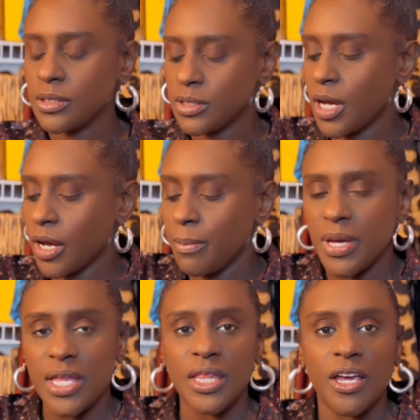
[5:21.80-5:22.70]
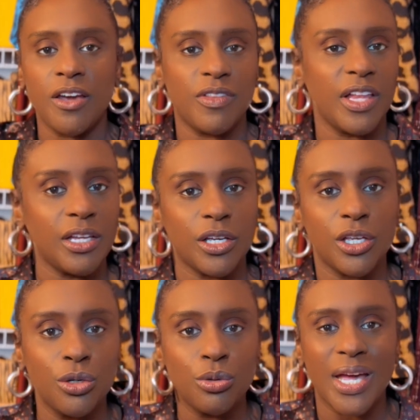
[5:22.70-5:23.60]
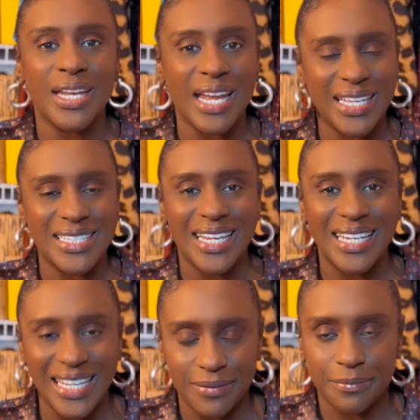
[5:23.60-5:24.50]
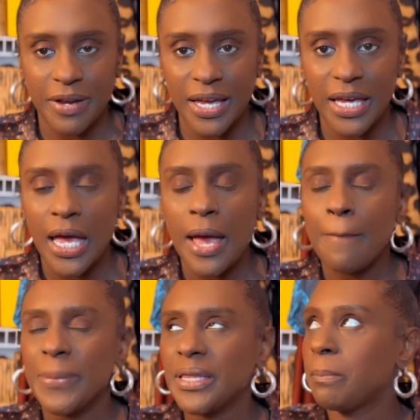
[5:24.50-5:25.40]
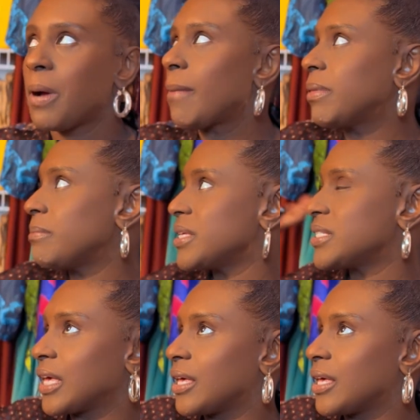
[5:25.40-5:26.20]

tuck them in there. They look cute and nice and neat, right? But the problem is